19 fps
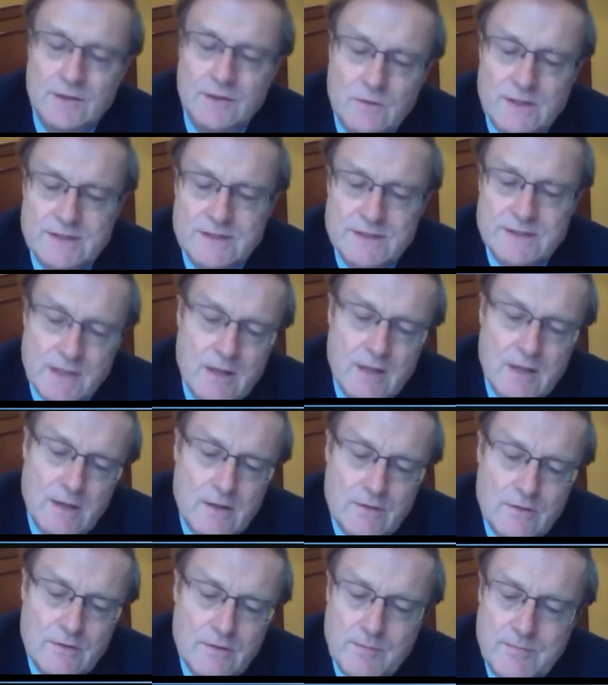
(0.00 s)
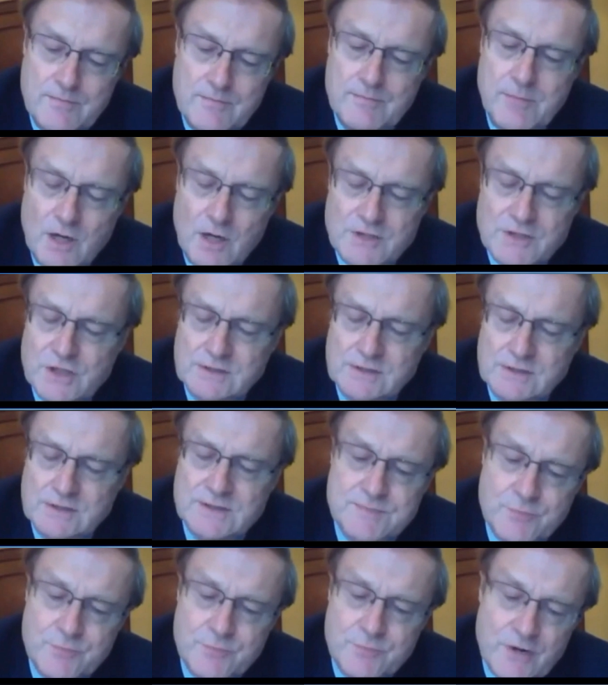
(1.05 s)
In other words, the bond
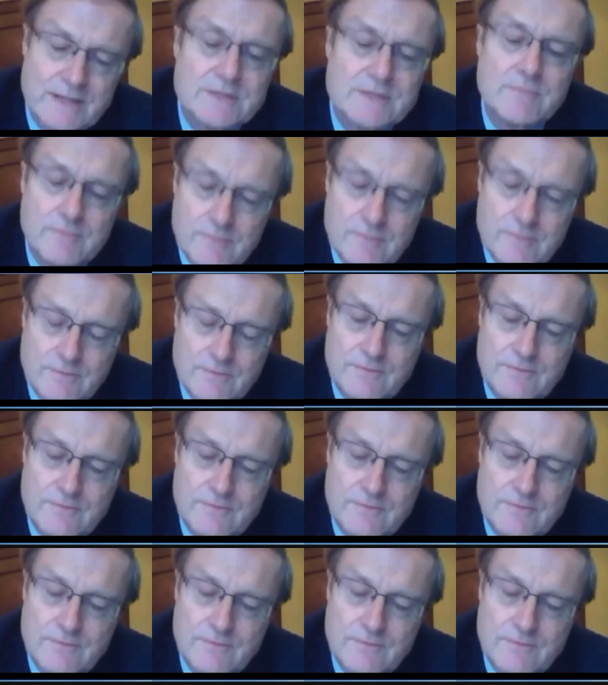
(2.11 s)
yield spread,